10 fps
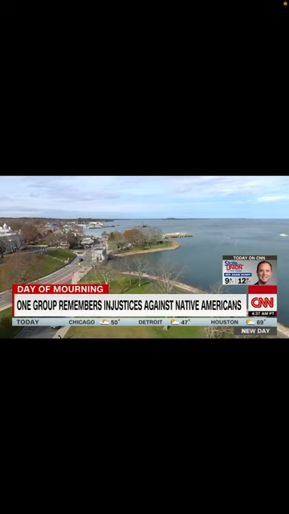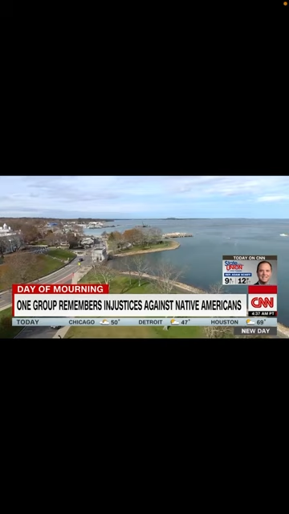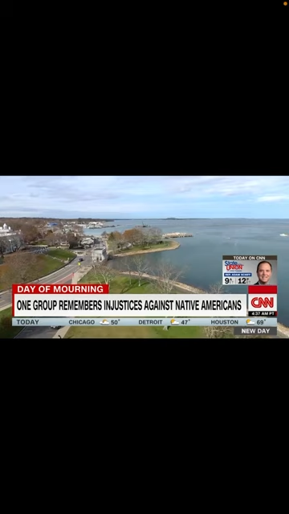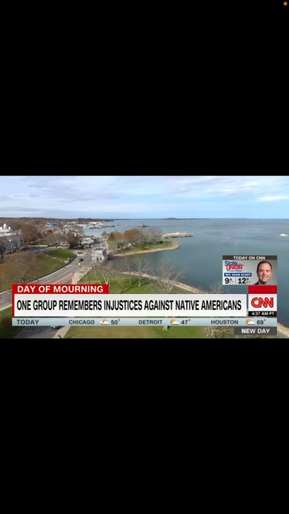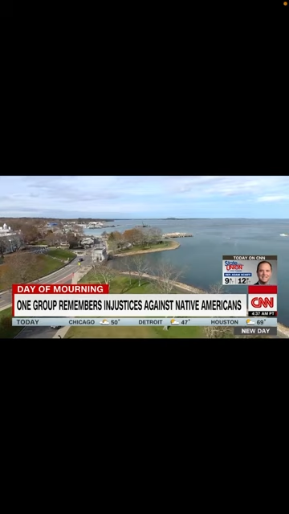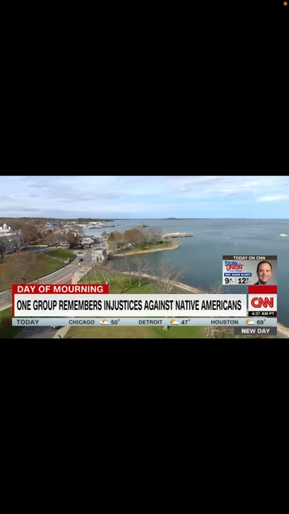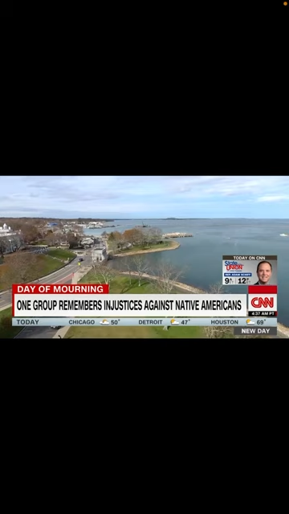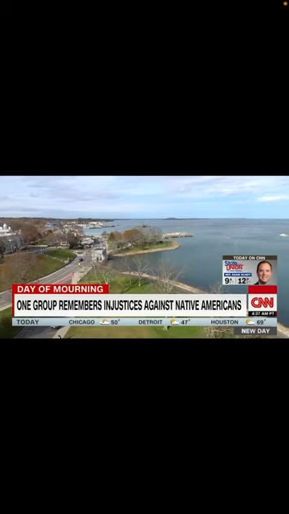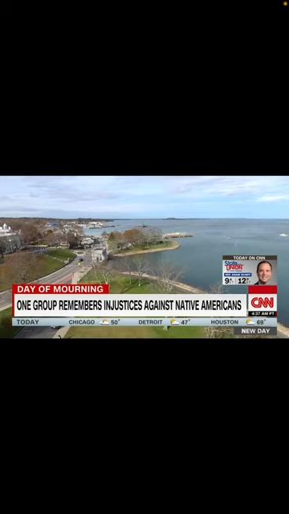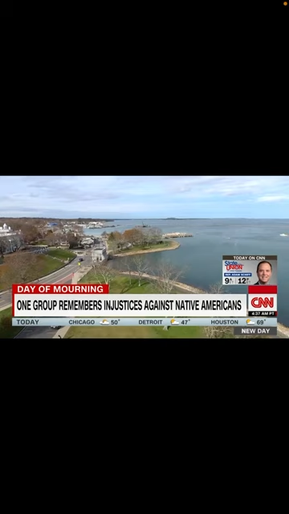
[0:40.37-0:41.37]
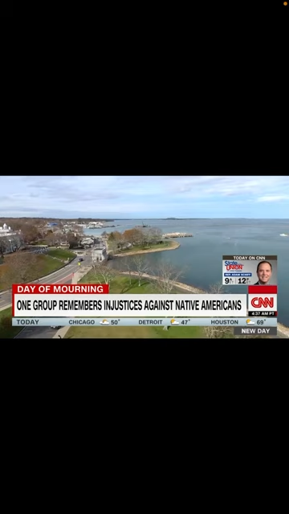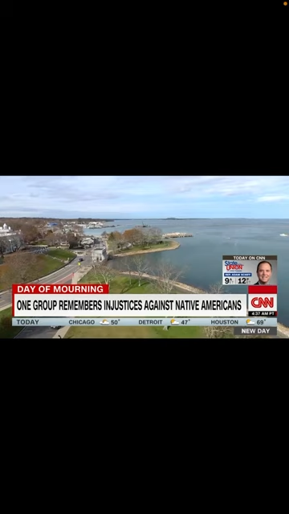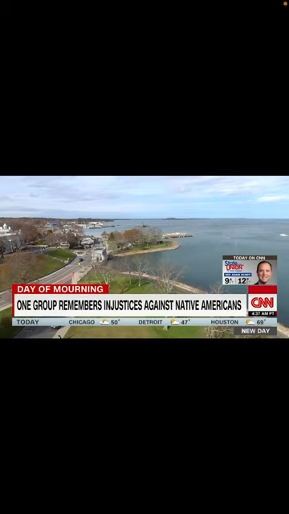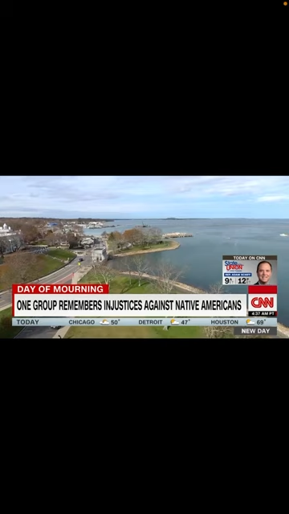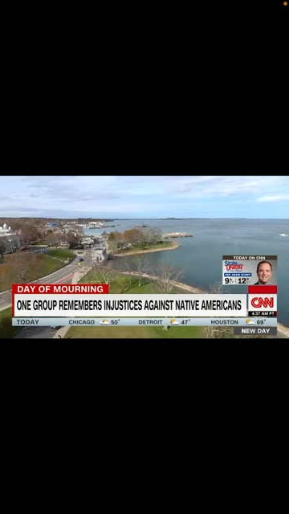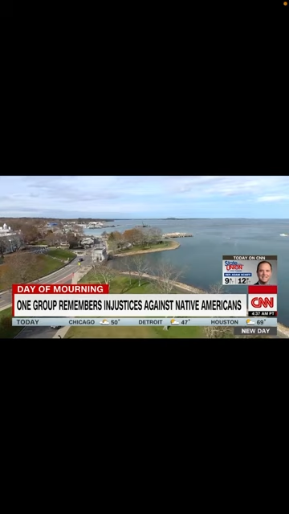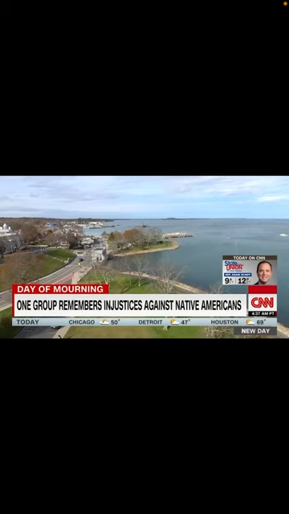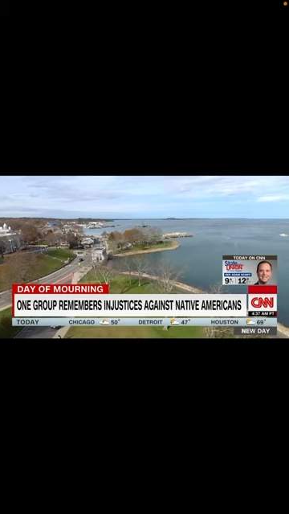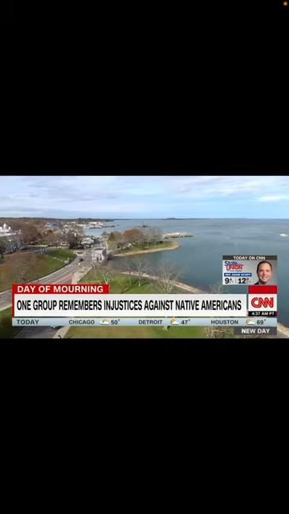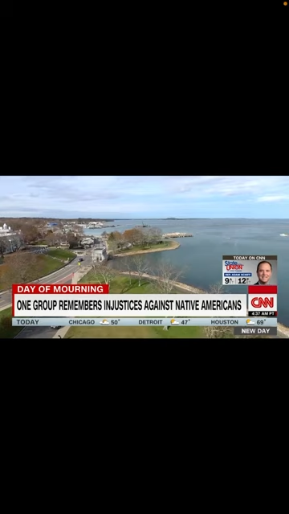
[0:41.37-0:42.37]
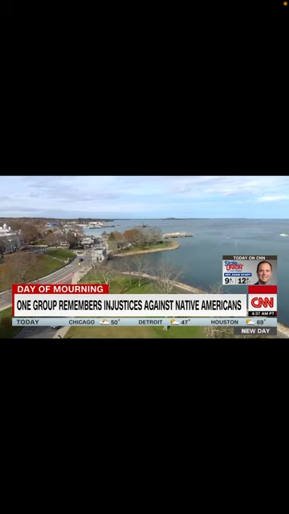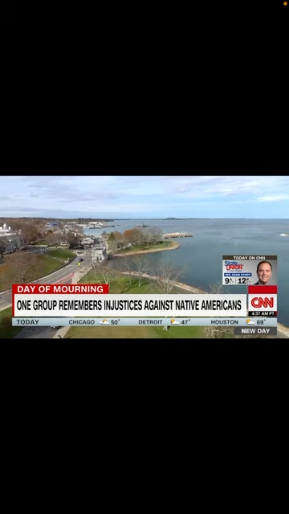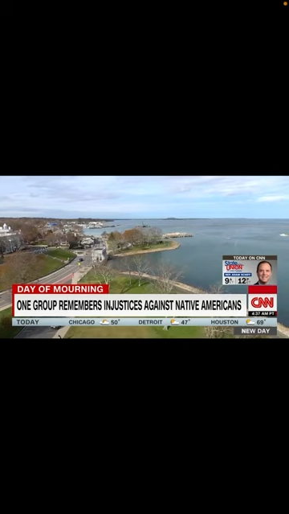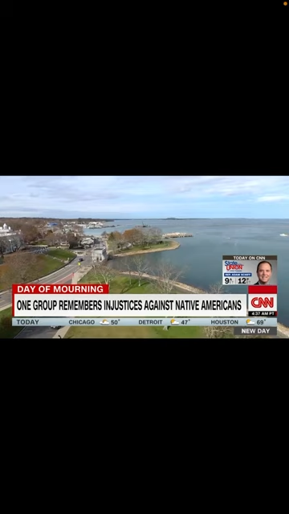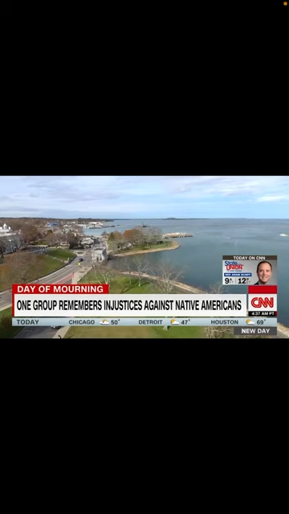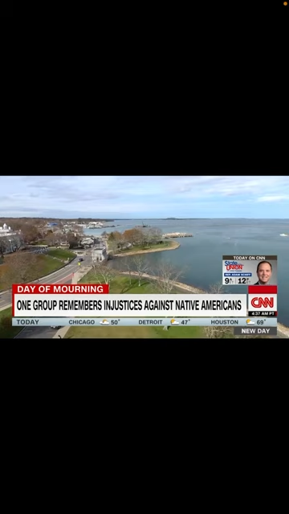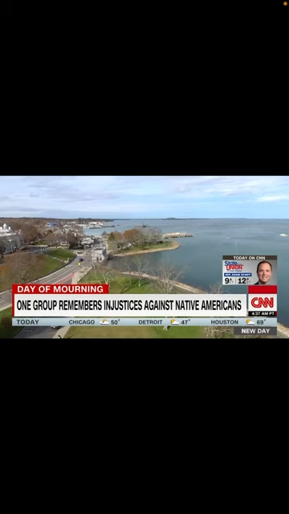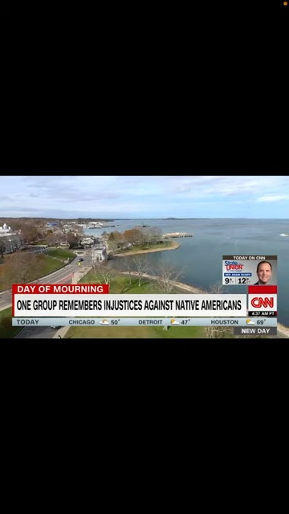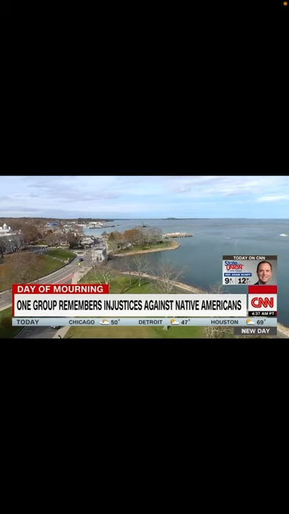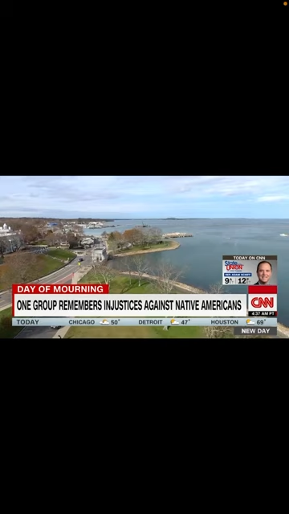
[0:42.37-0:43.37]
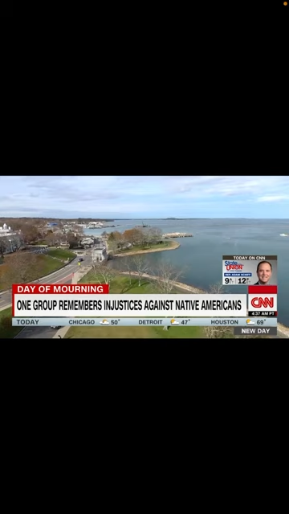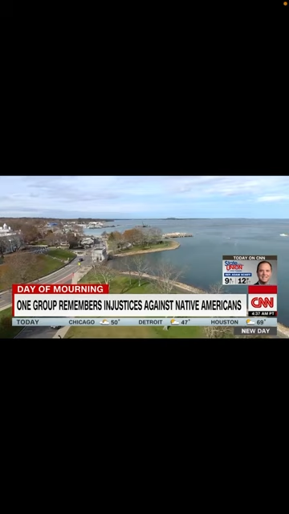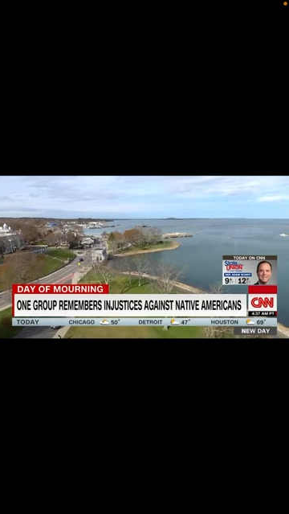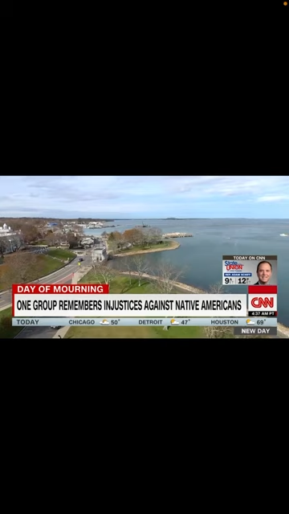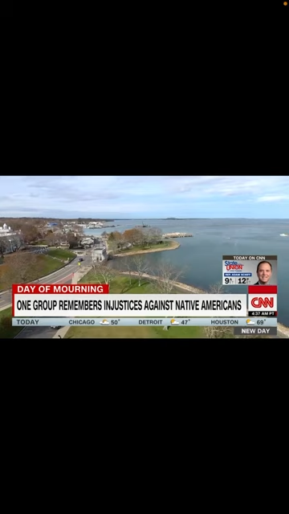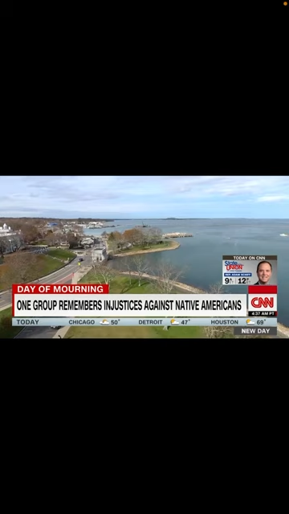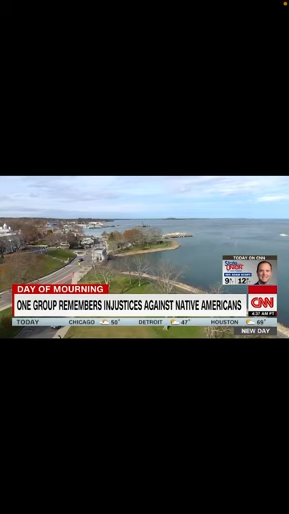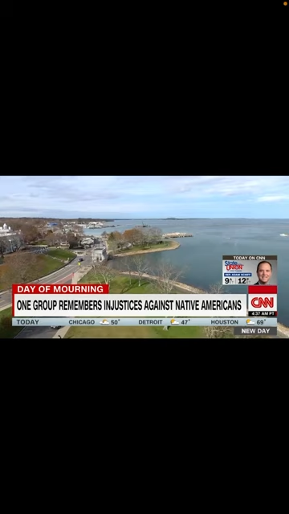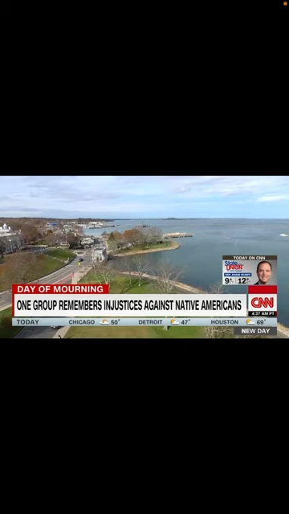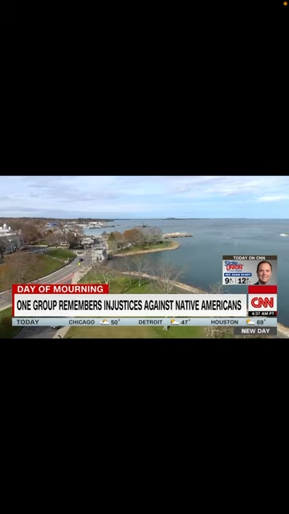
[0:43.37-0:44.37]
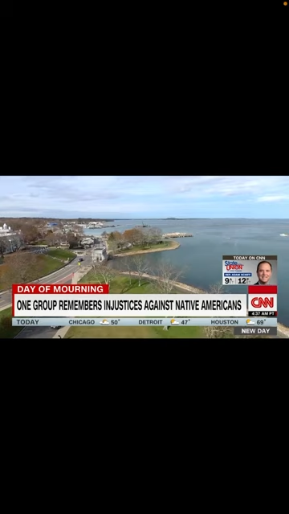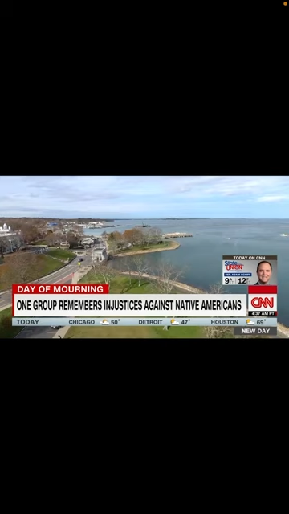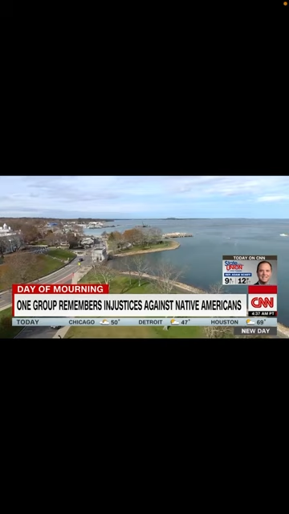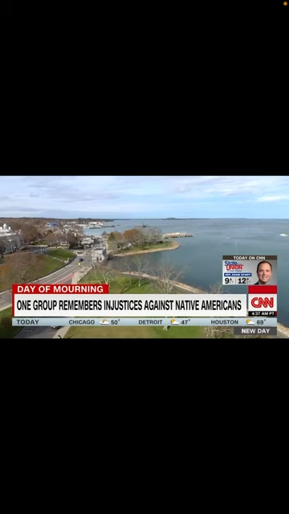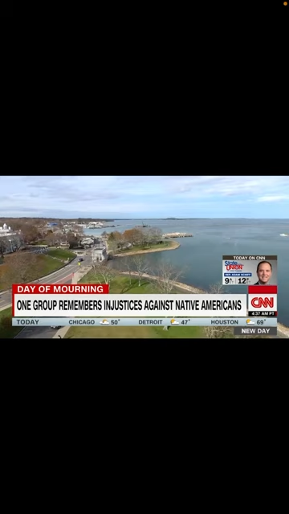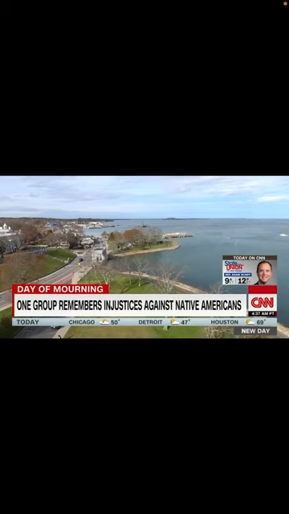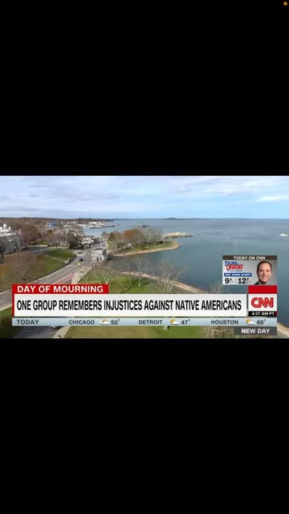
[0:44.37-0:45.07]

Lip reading: No face is visible, so there are no lips to read.